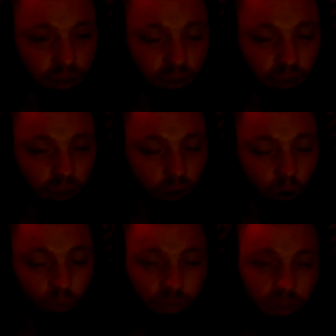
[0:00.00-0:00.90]

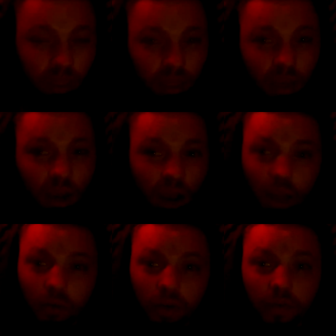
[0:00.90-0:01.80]
Hopefully, I don't
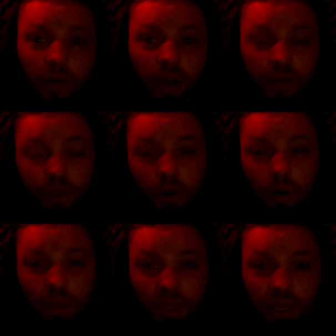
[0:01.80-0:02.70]
ever have to go onto
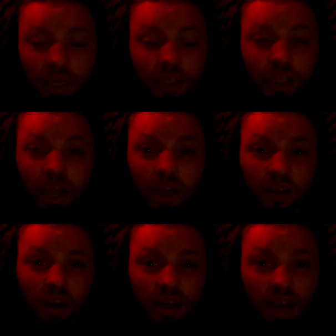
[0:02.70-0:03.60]

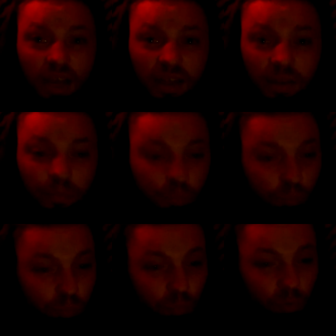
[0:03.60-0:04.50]
kidschat.net
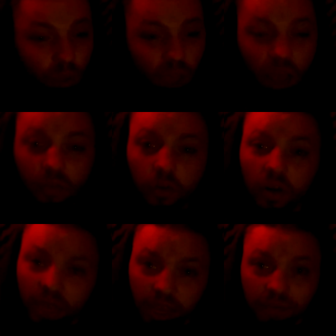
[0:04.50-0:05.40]
ever
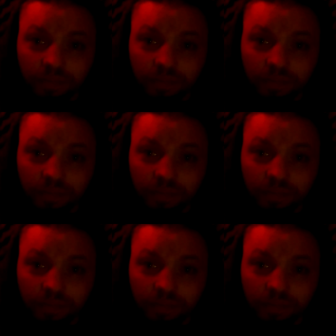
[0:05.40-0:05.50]
again.